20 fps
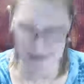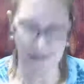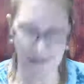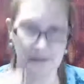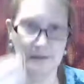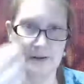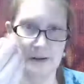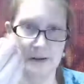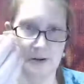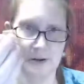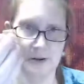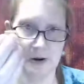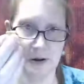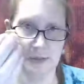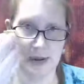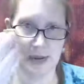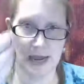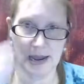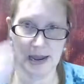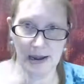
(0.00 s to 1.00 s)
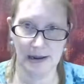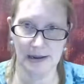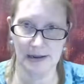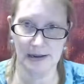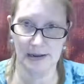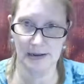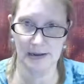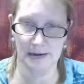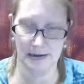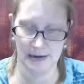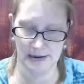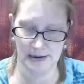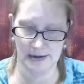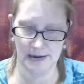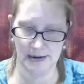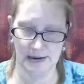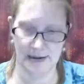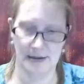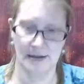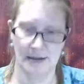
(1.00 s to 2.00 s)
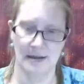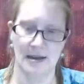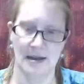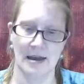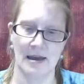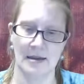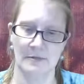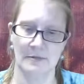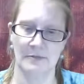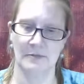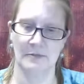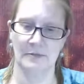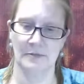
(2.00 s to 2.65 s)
little Velcro back. I